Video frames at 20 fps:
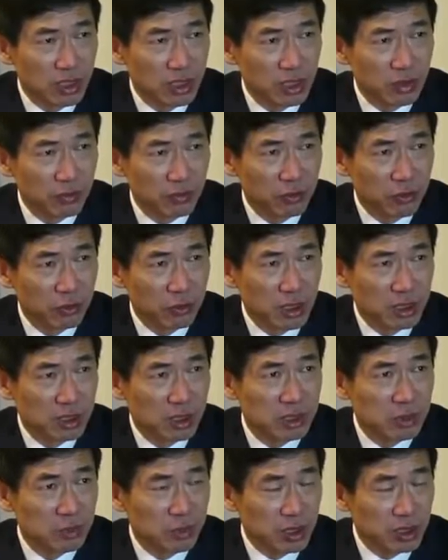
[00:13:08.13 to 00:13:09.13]
the
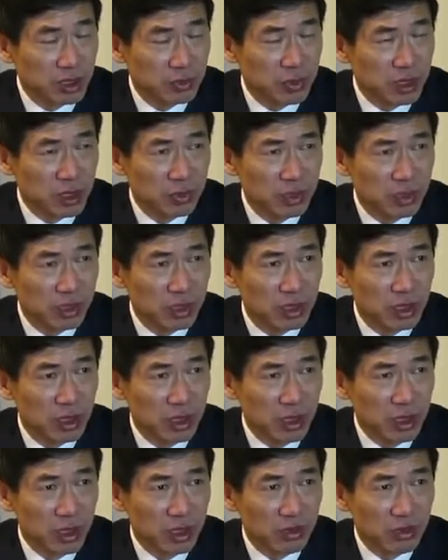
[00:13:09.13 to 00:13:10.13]
information is transparent,
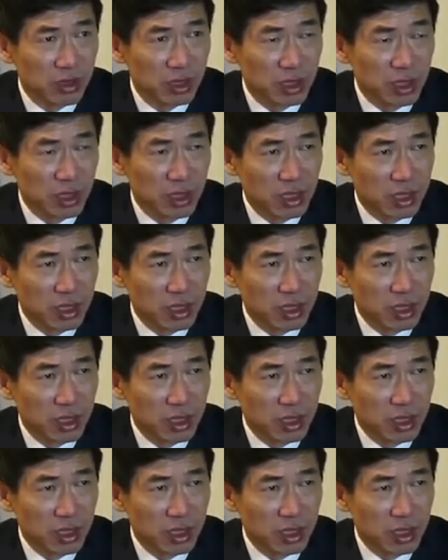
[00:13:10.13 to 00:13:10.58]
right?